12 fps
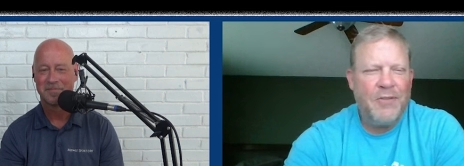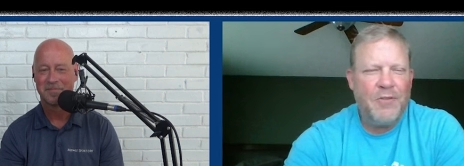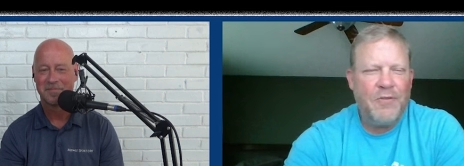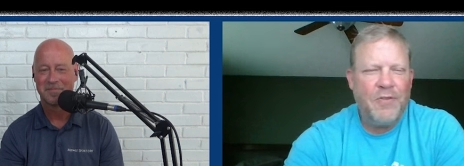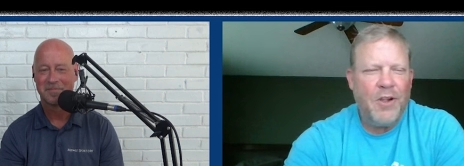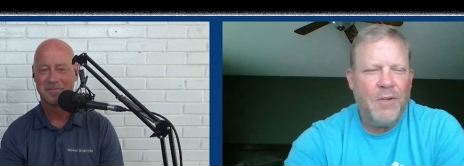Speaker 1: for
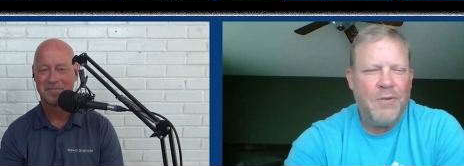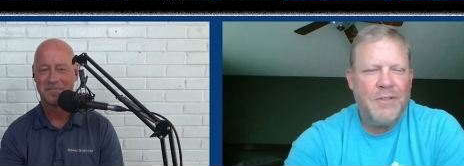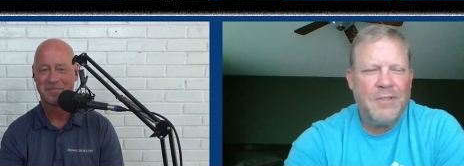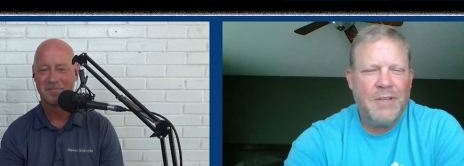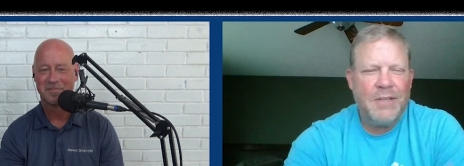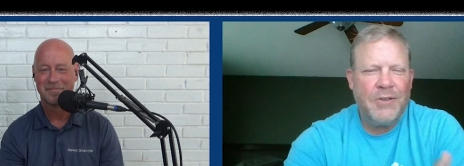following us, and I
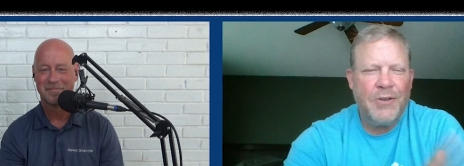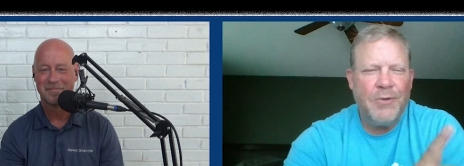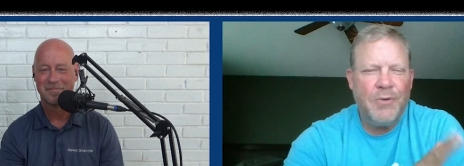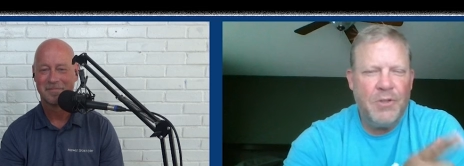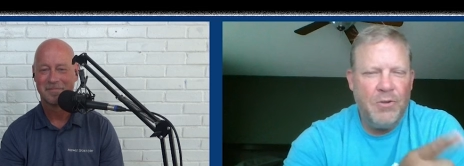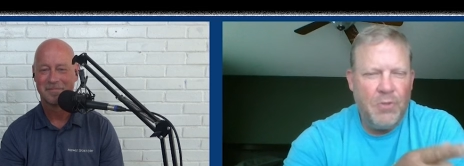tell you what,
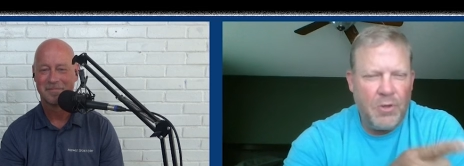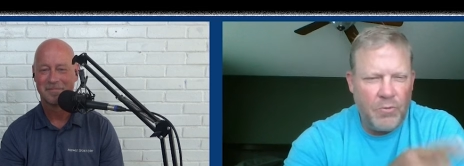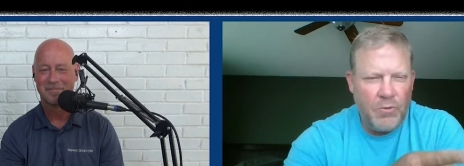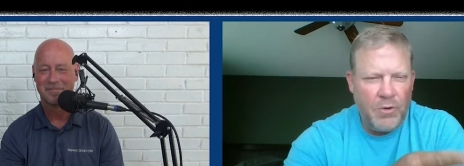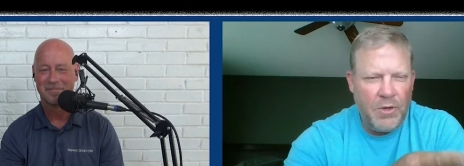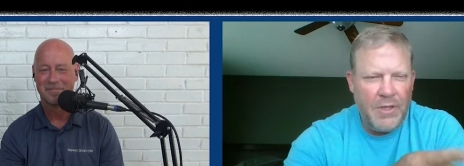you look
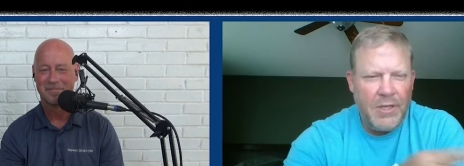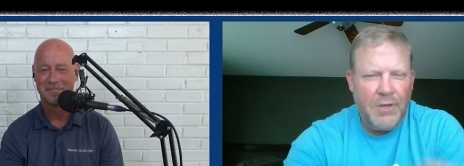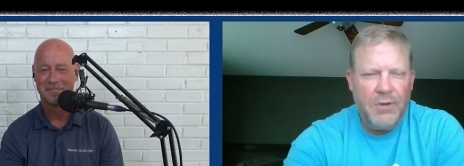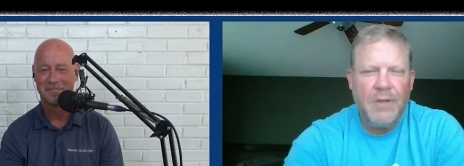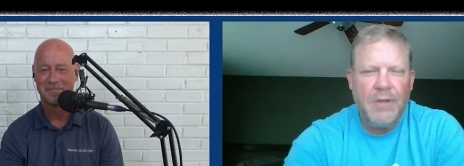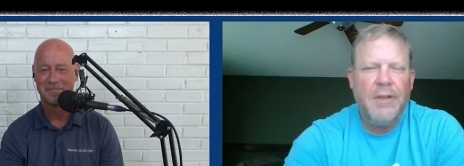really good
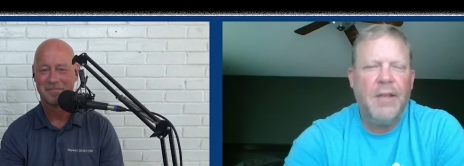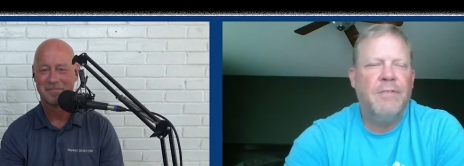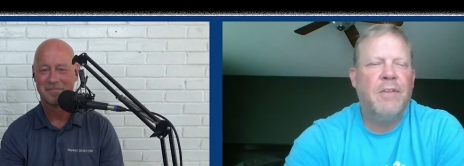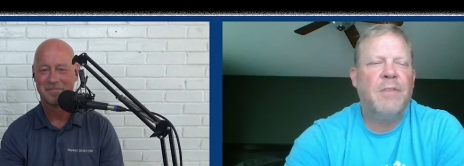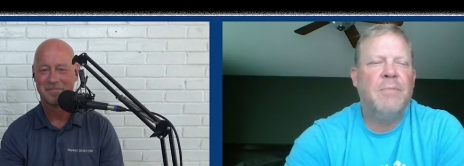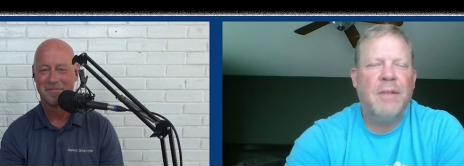in navy,
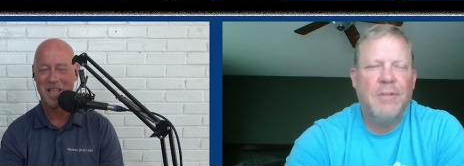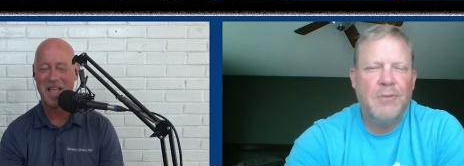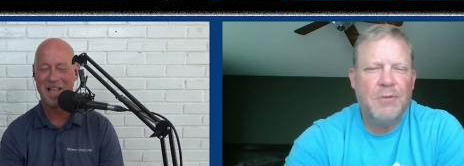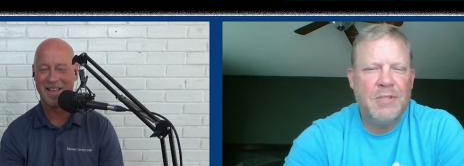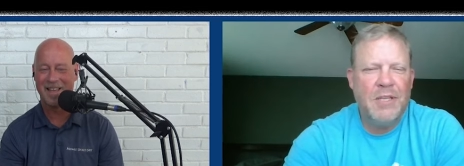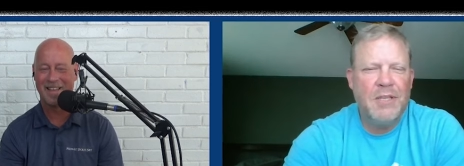man. Those
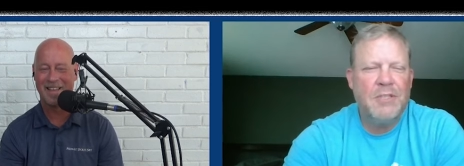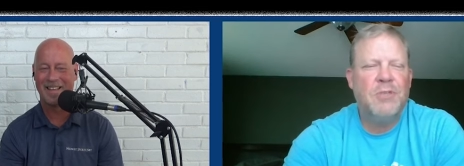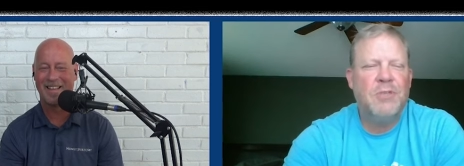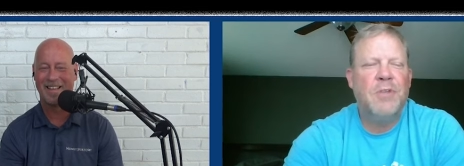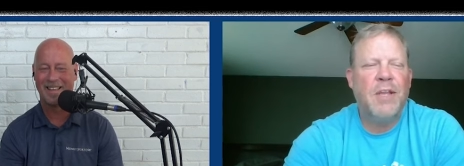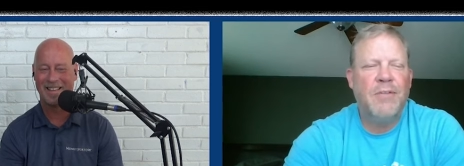DSU
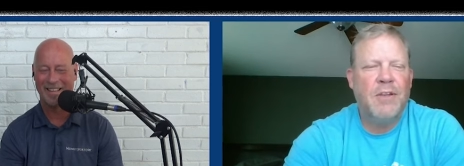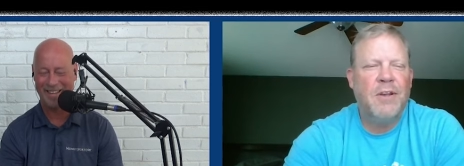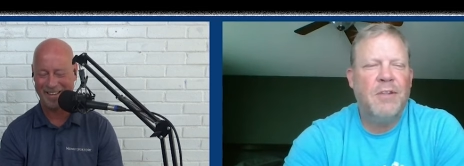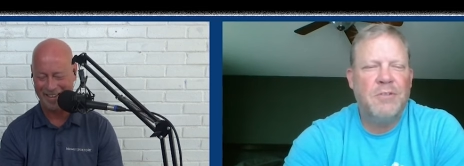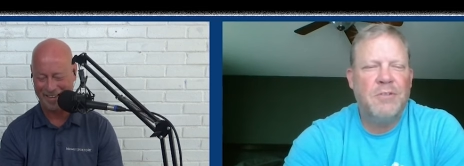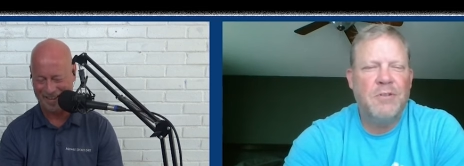navy
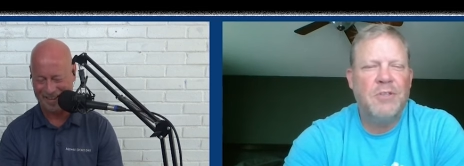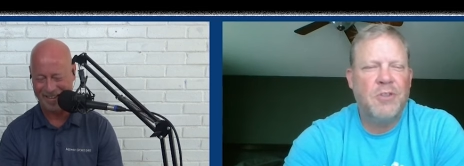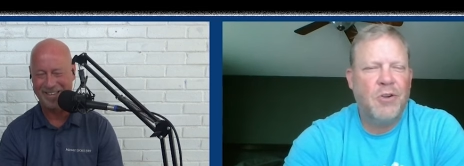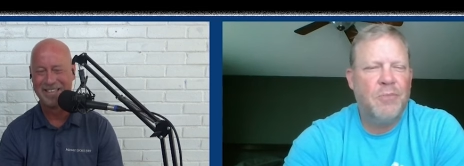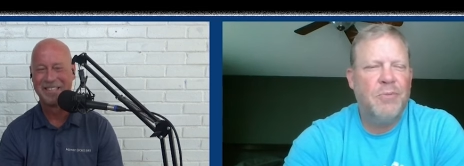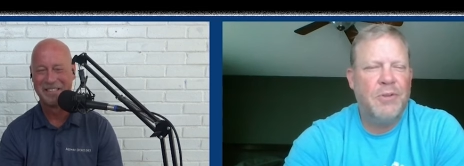colors look
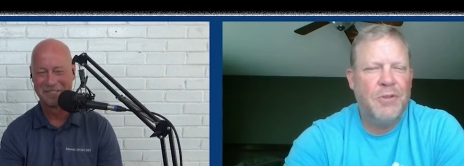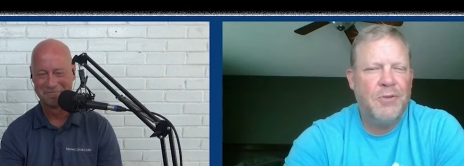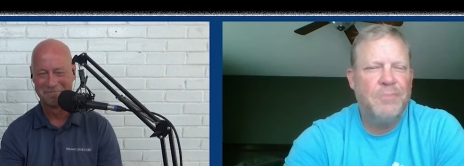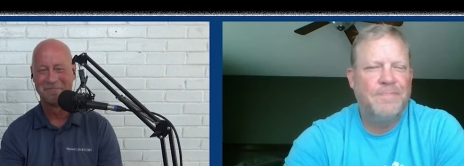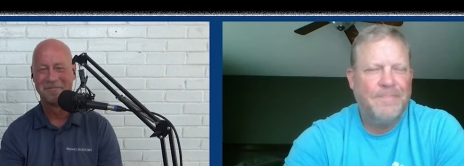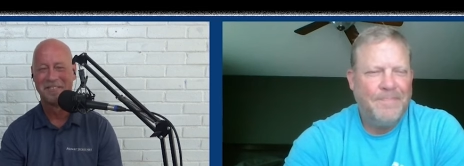sharp on you.
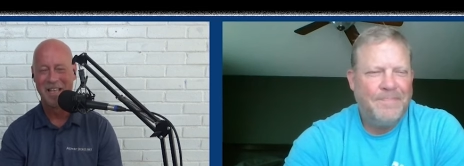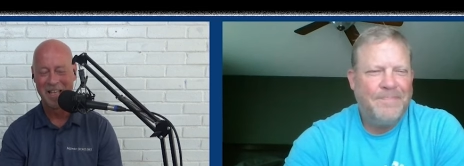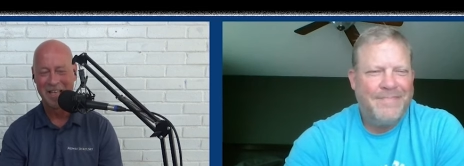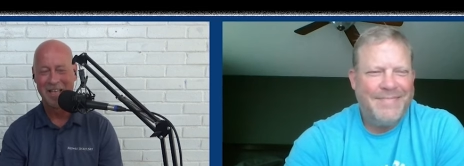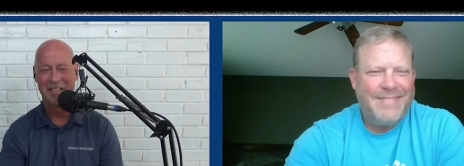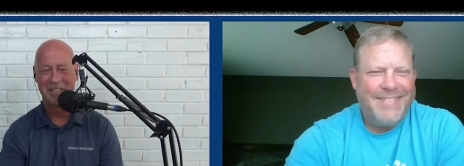
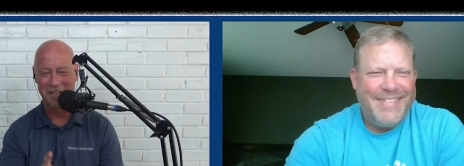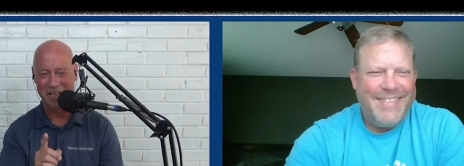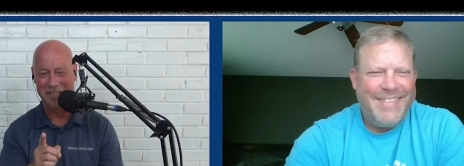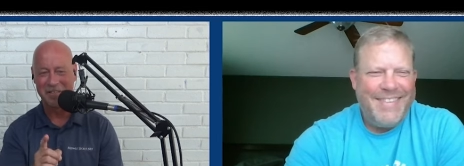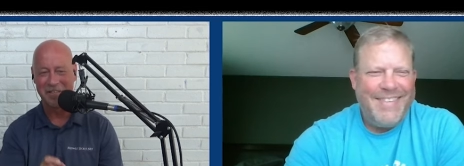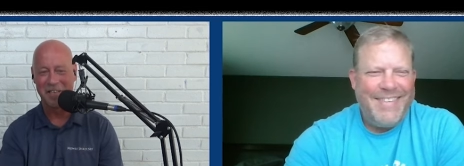
Speaker 2: So it's
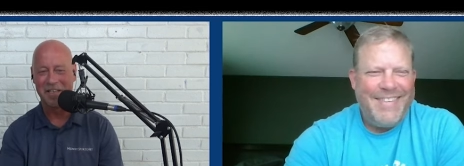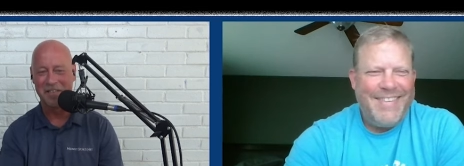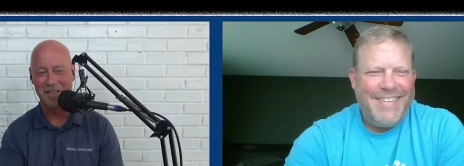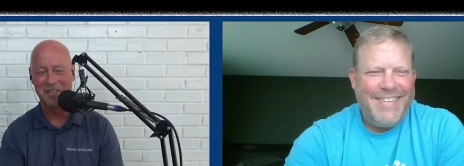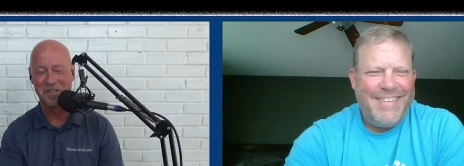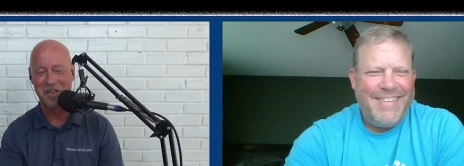uh,
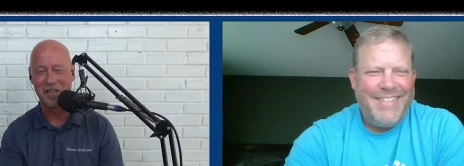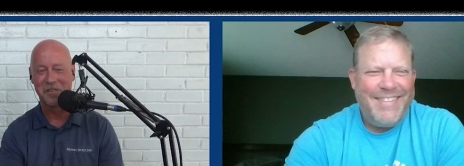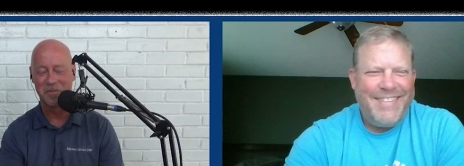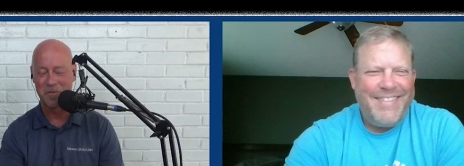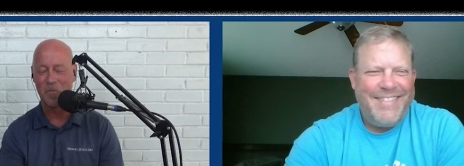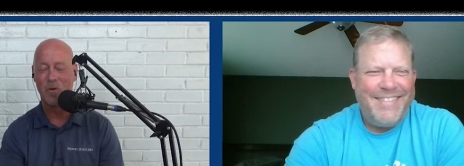it's it's
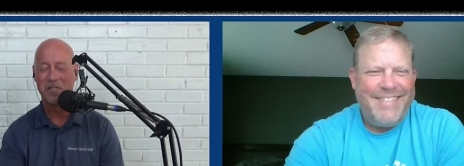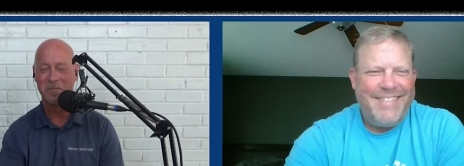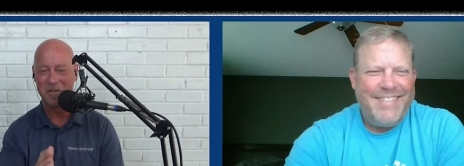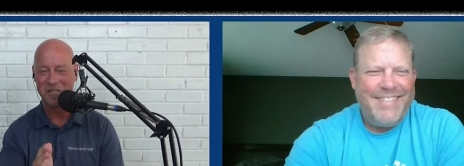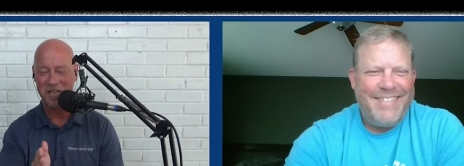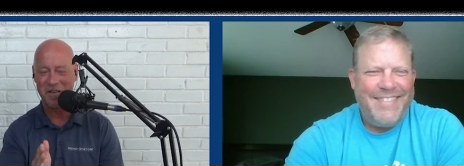was
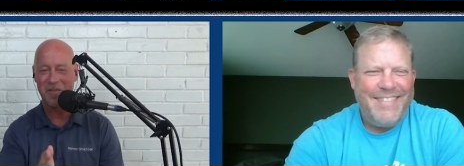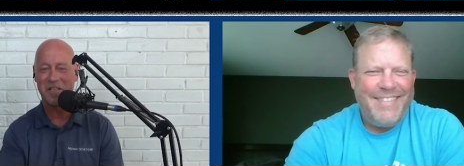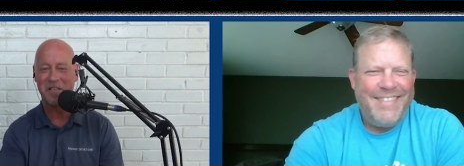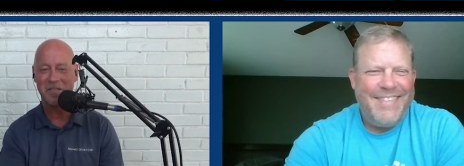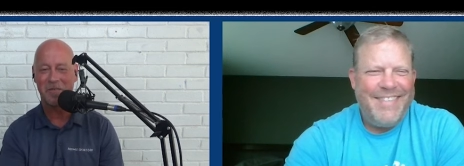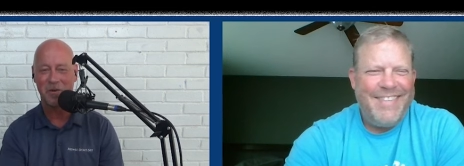specifically
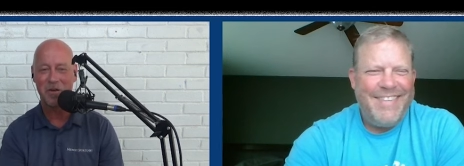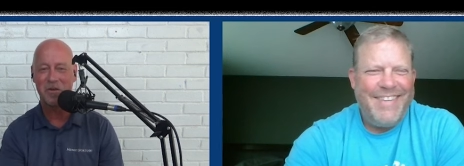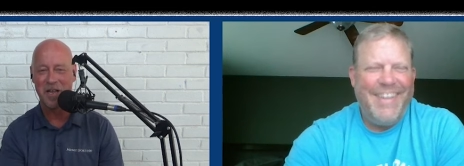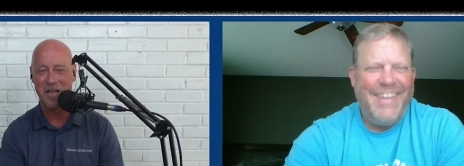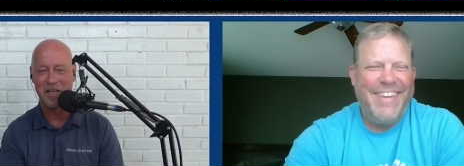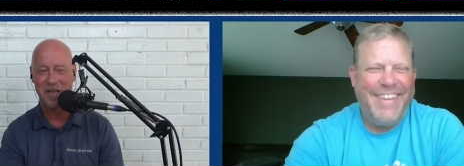for you today,
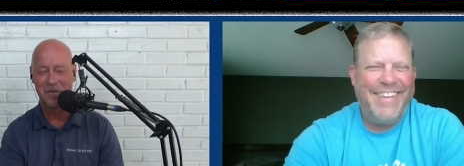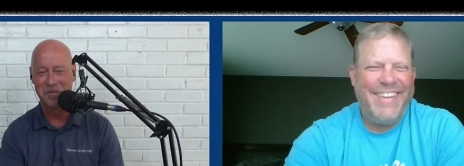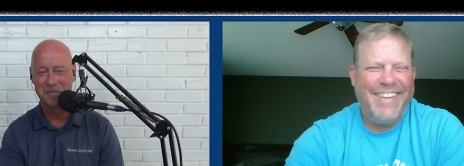coach.